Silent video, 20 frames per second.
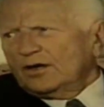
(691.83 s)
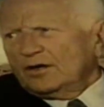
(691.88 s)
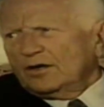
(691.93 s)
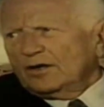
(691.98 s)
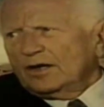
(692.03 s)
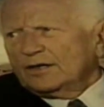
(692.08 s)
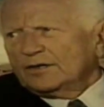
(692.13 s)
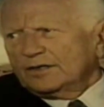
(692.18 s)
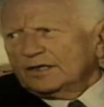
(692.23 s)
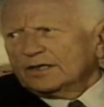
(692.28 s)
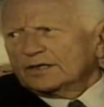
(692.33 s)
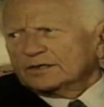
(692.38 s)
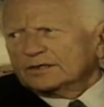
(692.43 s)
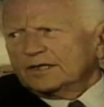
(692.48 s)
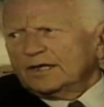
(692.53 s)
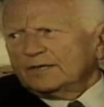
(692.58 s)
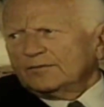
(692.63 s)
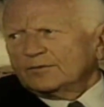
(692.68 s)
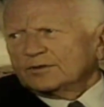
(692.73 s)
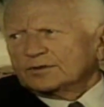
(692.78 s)
Gaitan,
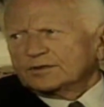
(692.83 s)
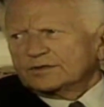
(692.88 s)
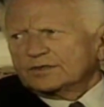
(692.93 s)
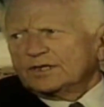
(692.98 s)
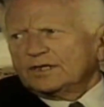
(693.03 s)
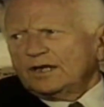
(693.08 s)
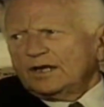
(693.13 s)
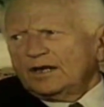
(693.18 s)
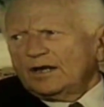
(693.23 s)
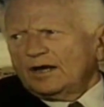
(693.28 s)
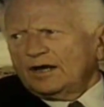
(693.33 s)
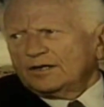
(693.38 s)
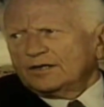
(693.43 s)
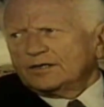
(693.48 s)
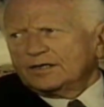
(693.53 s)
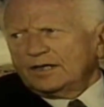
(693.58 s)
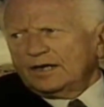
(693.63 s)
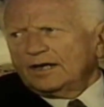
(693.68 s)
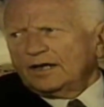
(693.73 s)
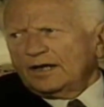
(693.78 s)
I think his name was,
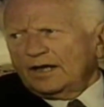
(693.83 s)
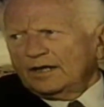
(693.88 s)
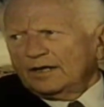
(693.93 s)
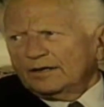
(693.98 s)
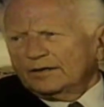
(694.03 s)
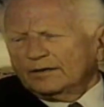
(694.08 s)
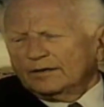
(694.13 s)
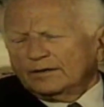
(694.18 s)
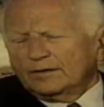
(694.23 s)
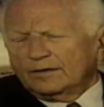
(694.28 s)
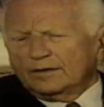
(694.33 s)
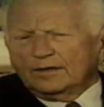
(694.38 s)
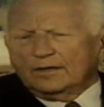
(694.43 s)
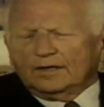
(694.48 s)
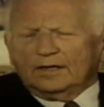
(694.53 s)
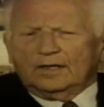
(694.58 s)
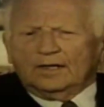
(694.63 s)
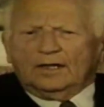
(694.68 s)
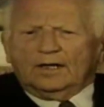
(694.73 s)
G-A-I-T-A-N.